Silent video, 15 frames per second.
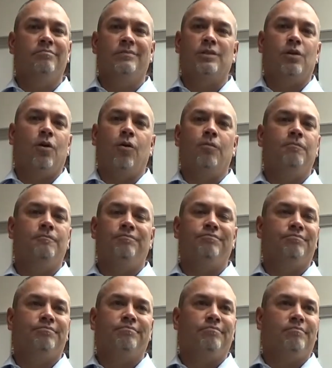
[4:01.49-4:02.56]
So
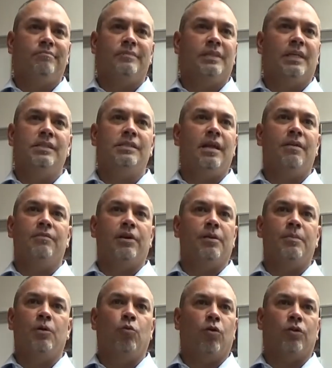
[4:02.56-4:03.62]
he's not even going to
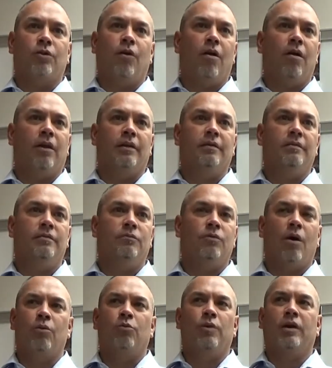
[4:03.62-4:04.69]
be worth calling.
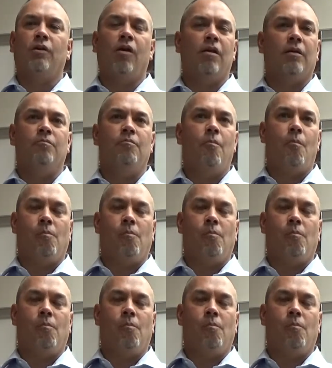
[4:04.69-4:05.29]
Why would we call him?